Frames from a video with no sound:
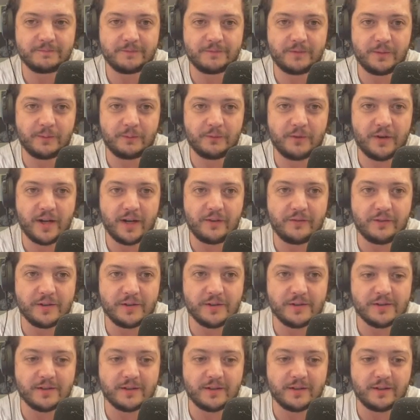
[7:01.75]
from 5
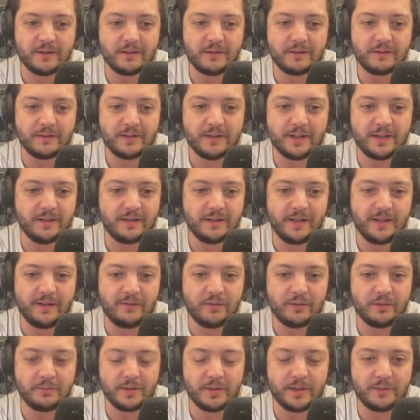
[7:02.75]
years ago that I'll
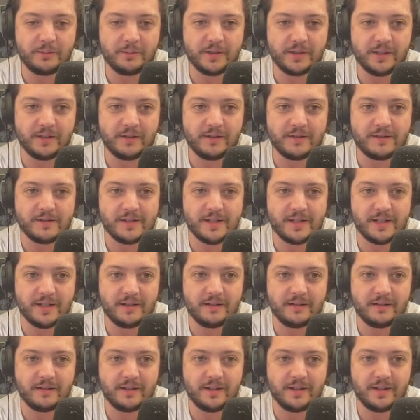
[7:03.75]
never be able to
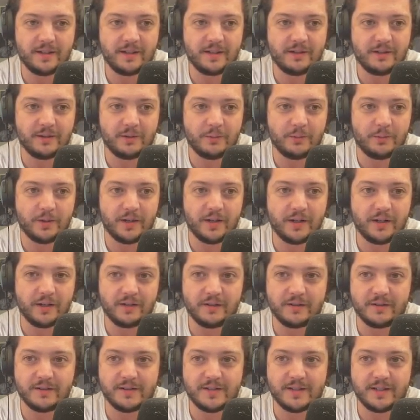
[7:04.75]
understand, and I don't want to
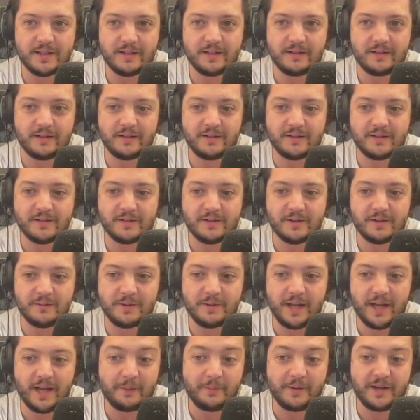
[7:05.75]
understand. So
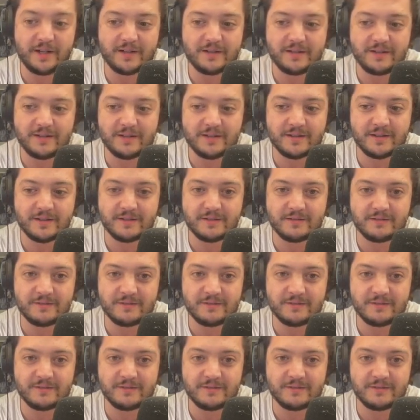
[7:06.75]
I'm actually just gonna